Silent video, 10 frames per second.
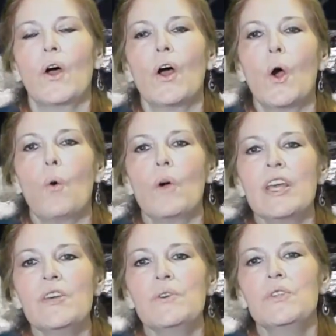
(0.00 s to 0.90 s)
What
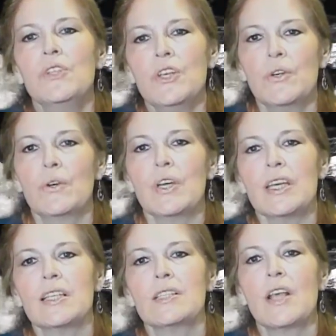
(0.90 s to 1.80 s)
you do
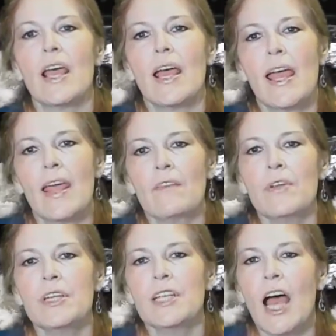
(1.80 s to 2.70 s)
is
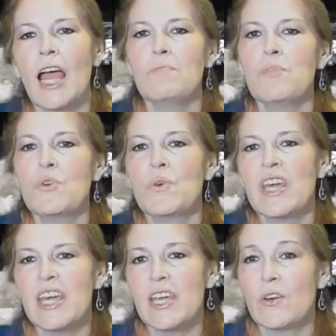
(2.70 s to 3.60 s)
every time you
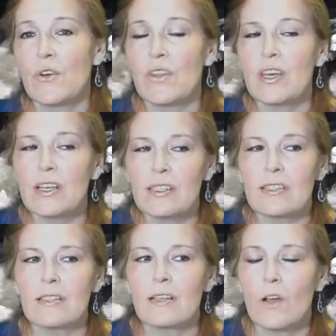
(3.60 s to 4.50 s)
hear this
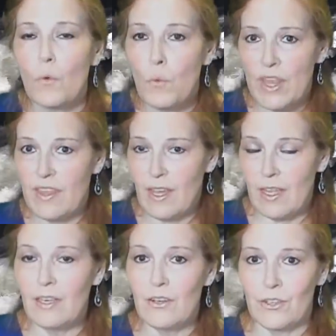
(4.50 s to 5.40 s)

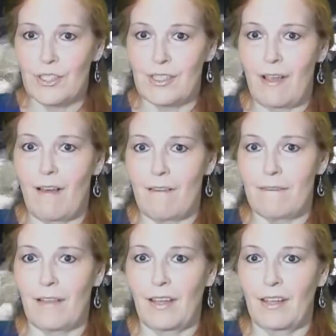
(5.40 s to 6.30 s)
within yourself,
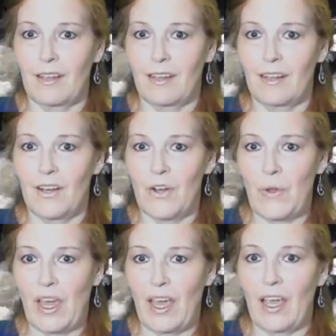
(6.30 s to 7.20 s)

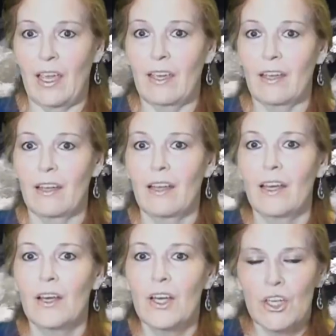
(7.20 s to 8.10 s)
okay,
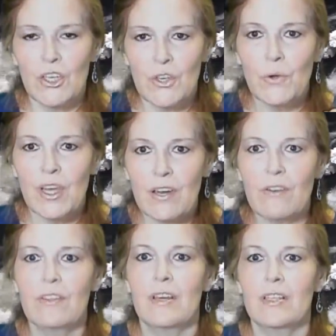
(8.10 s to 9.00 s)
you hear
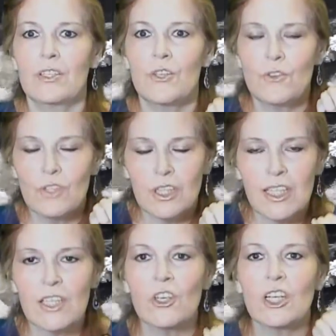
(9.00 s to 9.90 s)
this, you
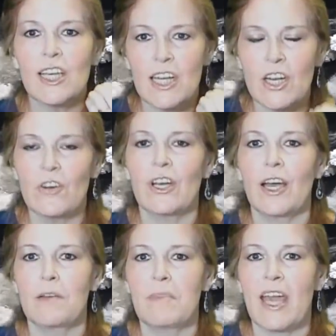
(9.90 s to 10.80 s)
literally hear it
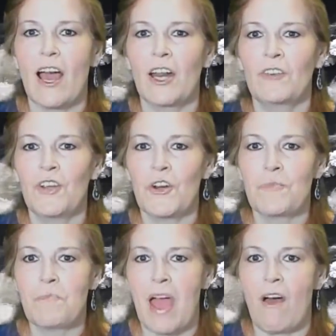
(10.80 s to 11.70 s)
coming out of your
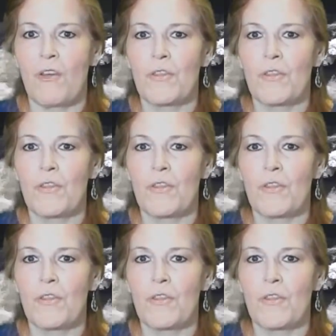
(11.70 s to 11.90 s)
mouth,